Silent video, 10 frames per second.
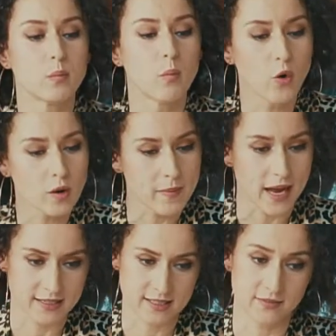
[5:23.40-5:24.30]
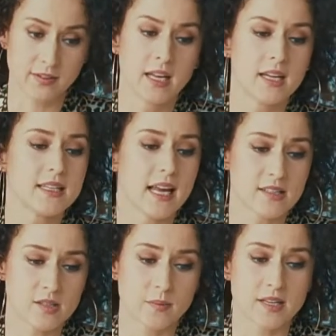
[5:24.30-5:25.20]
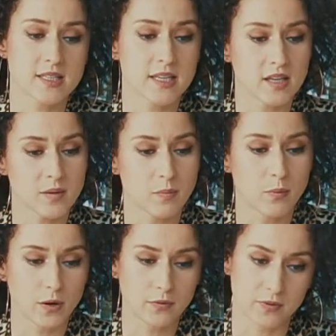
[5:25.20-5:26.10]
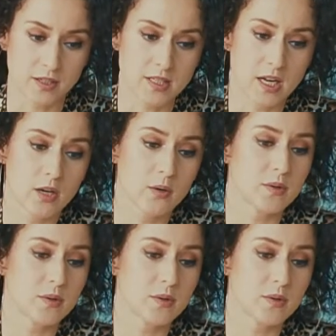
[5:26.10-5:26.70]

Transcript: more massive next to my skinny boyfriend who